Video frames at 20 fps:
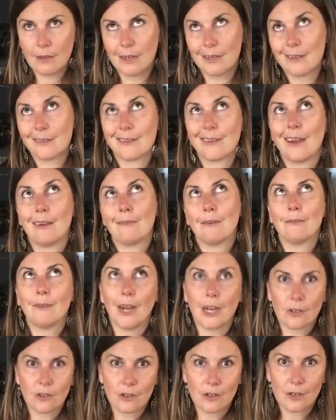it doesn't have a
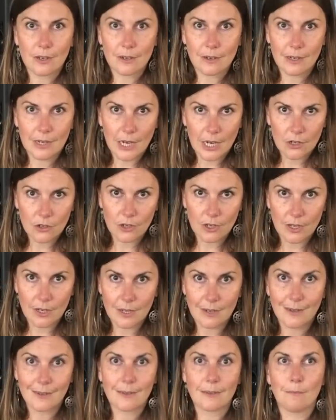fascia connection.
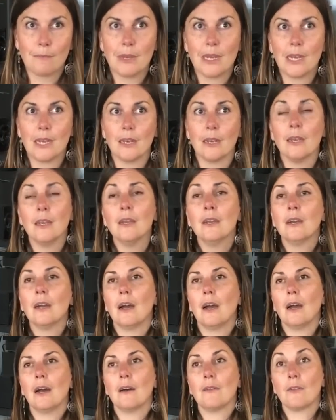It doesn't mean
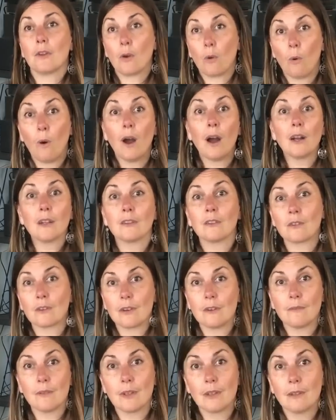uh, the quads are
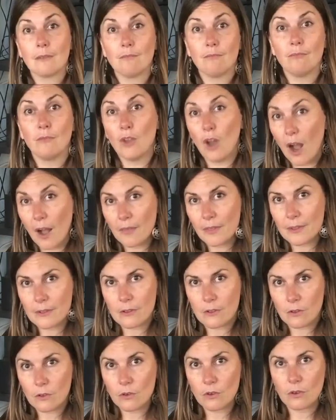even not the
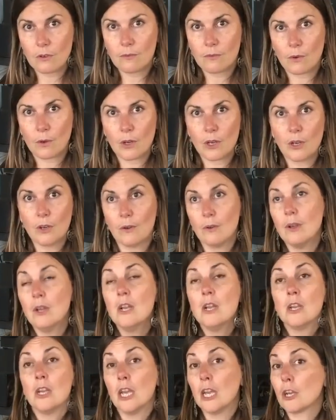solution for you.
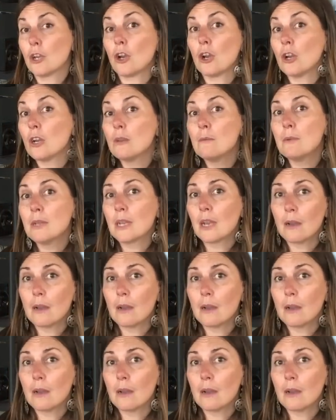It could be